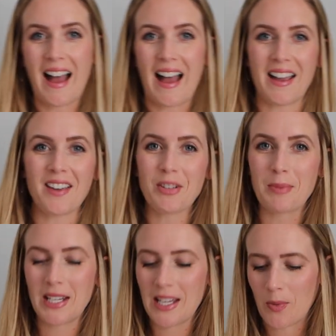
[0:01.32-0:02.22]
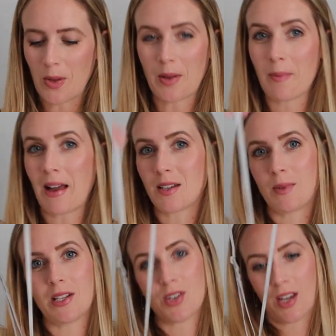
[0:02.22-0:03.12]
Hi everybody, welcome back to
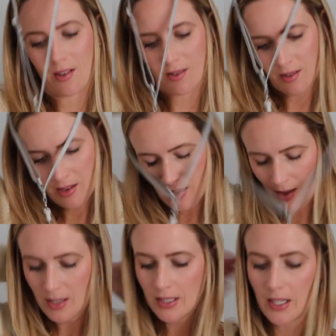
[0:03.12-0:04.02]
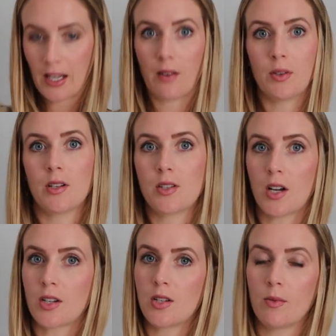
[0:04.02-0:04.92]
my channel. Today I want to
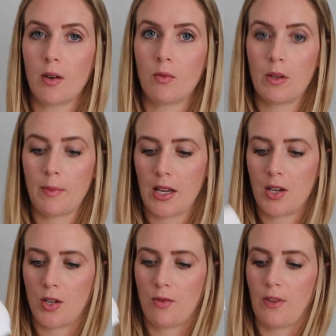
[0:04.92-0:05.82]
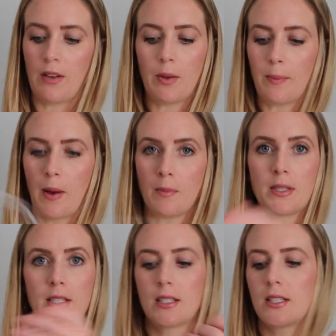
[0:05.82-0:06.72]
talk to you about one of my new favorite pumps.
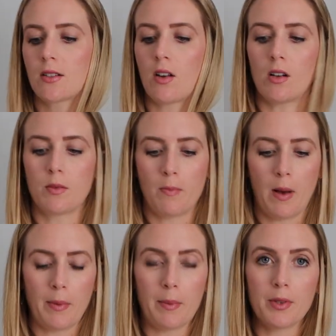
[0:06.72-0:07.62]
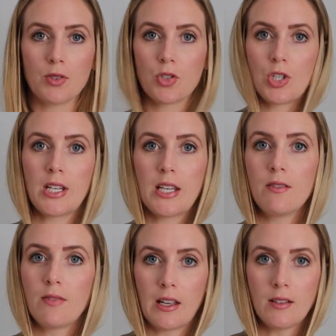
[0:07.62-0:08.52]
This is called Pumpables Genie
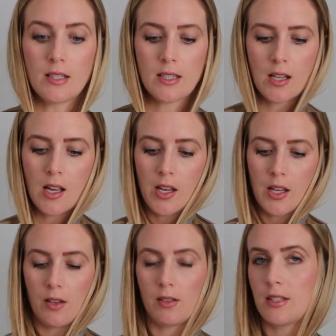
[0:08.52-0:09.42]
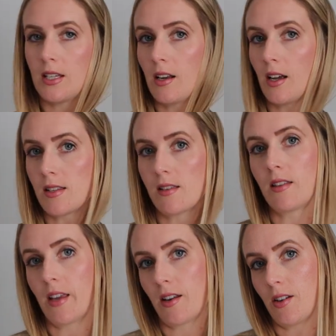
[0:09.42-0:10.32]
Advanced. You can see it has a
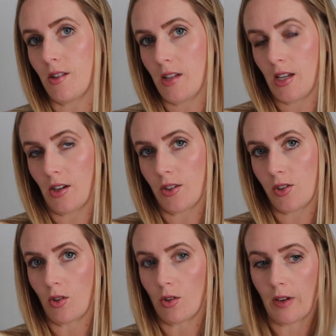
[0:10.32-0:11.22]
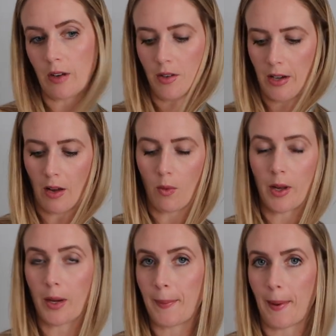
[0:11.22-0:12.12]
lanyard here to go around your neck
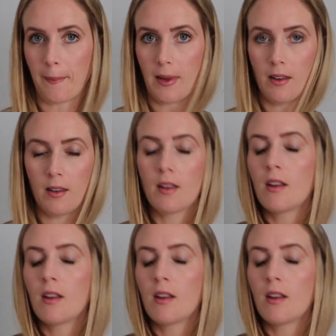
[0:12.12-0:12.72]
while you're pumping.